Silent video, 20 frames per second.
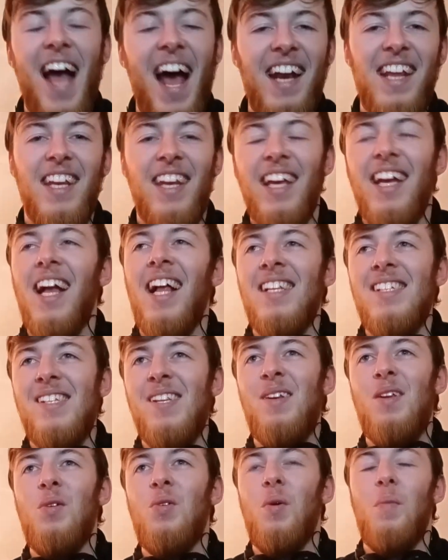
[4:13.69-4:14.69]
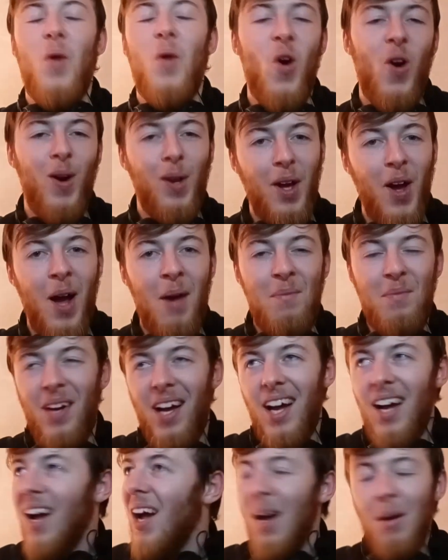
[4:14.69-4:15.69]
anything else to do with Mortal
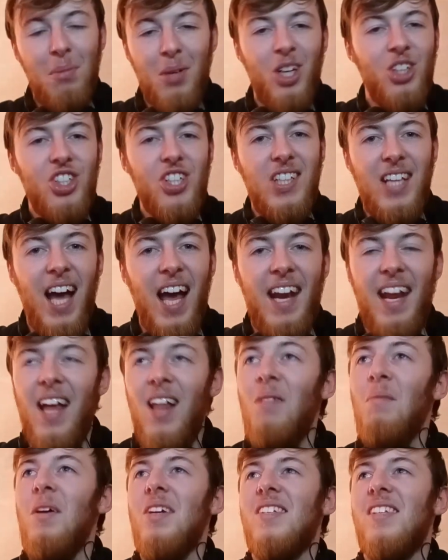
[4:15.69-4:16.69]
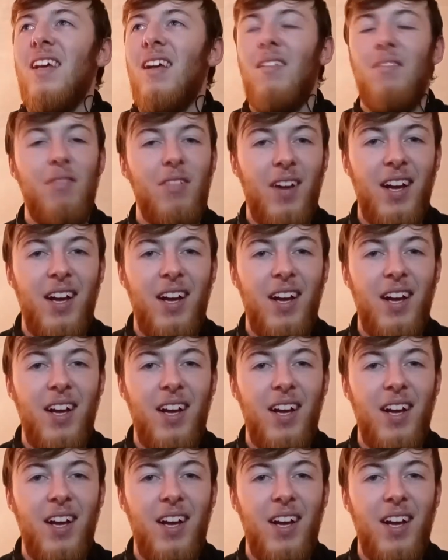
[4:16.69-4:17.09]
Kombat, but I just can't help myself.